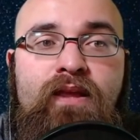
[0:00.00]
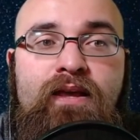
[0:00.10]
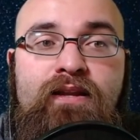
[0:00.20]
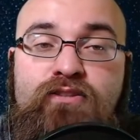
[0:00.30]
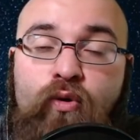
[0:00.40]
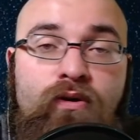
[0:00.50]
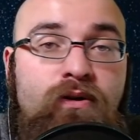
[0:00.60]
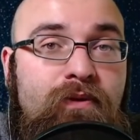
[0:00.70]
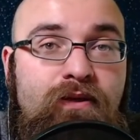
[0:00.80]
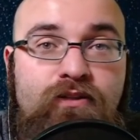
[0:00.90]
and it's going
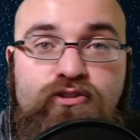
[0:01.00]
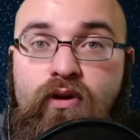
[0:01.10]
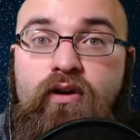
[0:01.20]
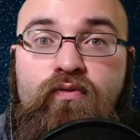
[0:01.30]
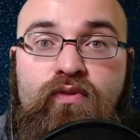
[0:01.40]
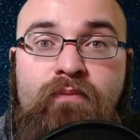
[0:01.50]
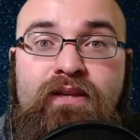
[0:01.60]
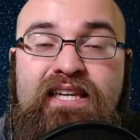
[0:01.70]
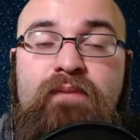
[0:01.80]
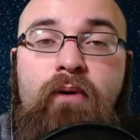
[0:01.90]
to be a struggle for them to keep